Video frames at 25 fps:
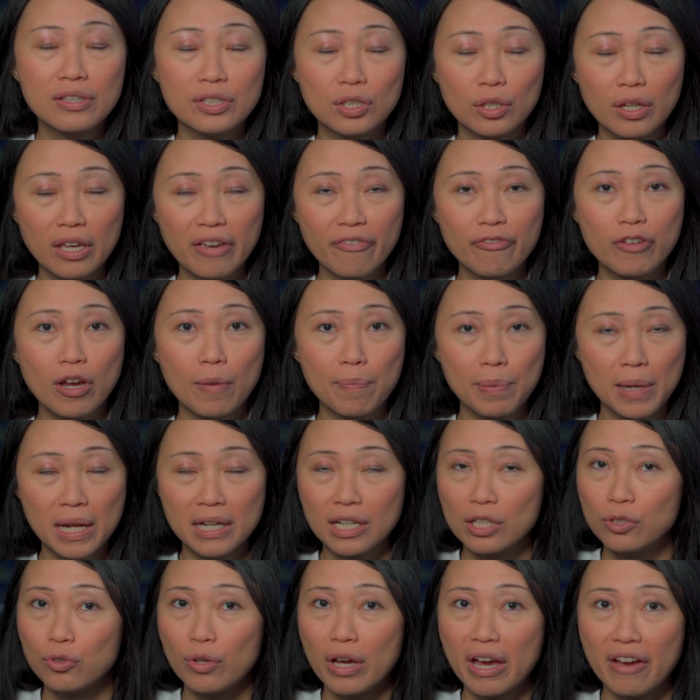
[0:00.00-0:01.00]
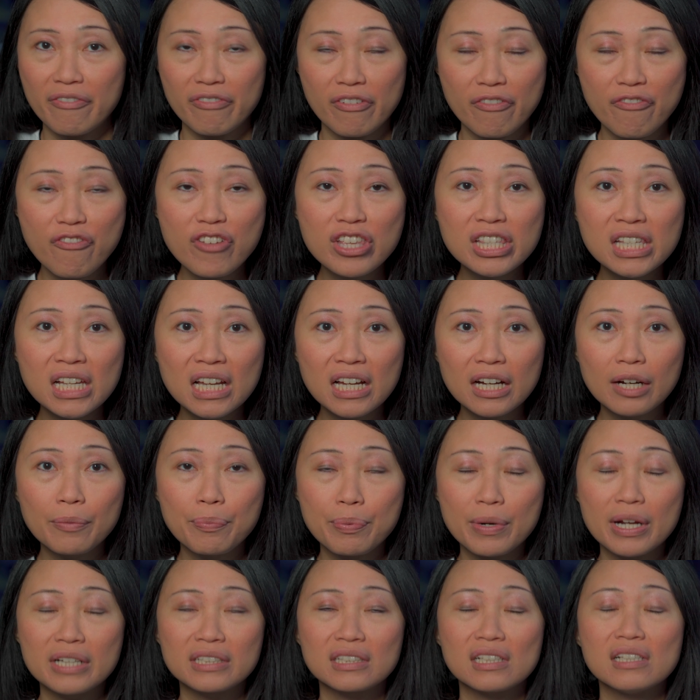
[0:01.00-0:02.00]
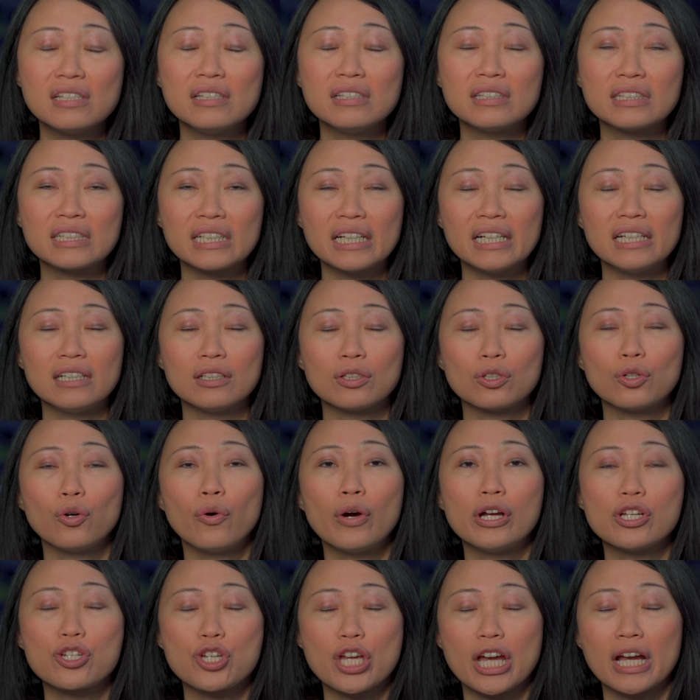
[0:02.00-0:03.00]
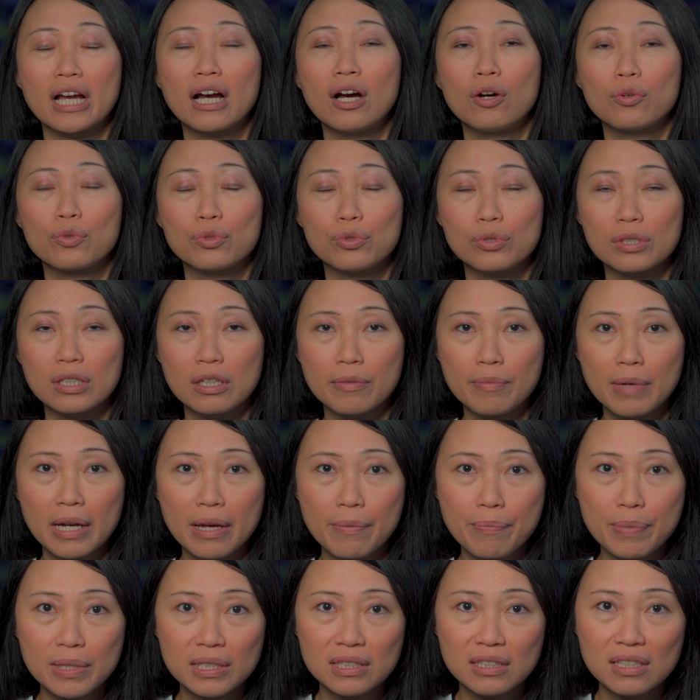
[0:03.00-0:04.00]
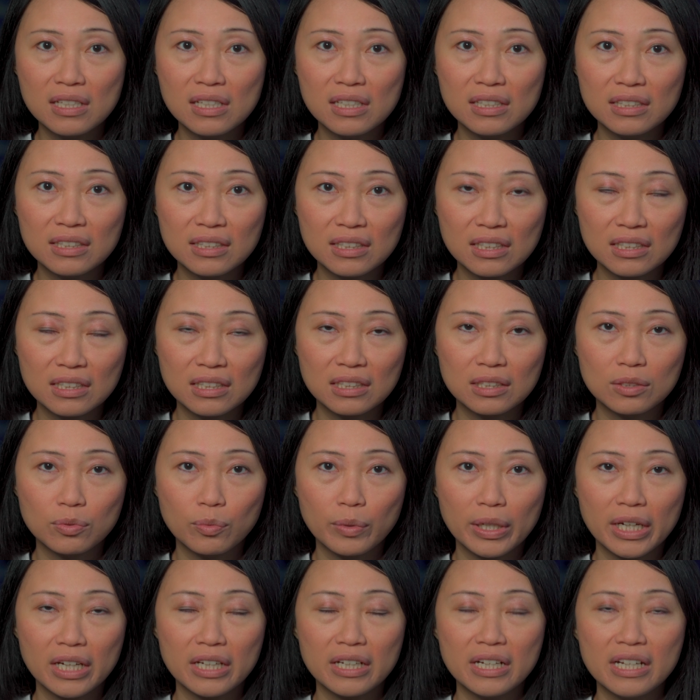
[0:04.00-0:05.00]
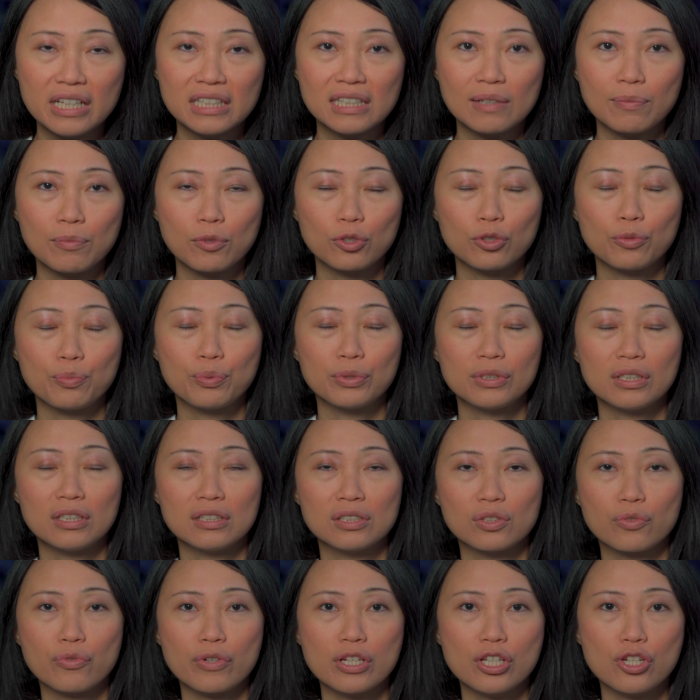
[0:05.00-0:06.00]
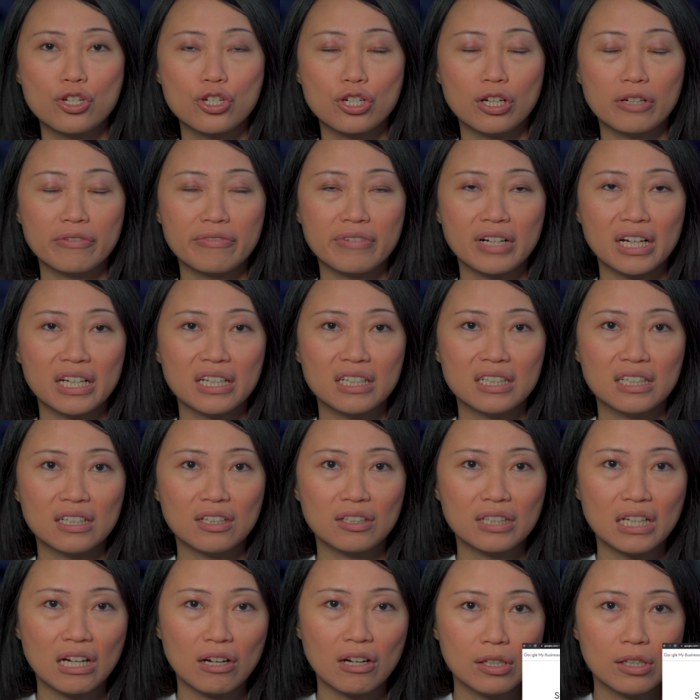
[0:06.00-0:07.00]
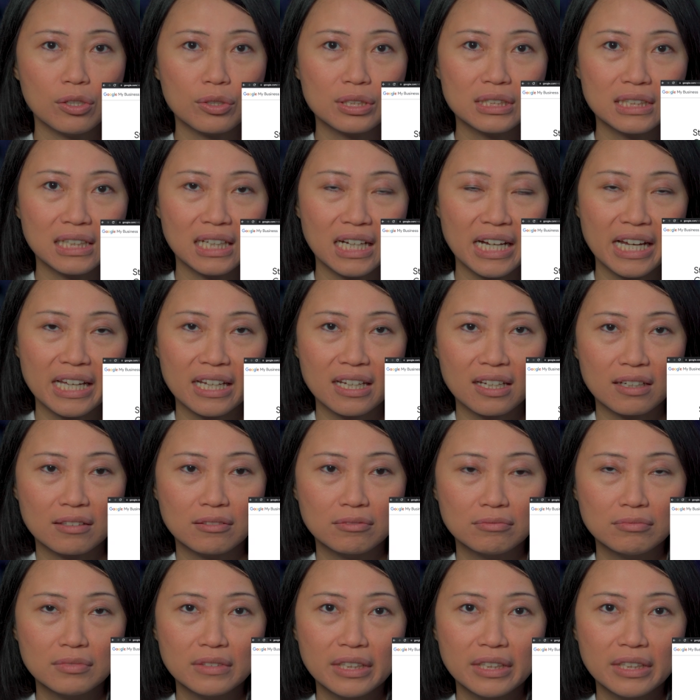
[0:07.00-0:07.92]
So if you're planning to have a physical presence, then go and check out Google My Business. This is where it is. I'm going to put a screenshot right here on looks like.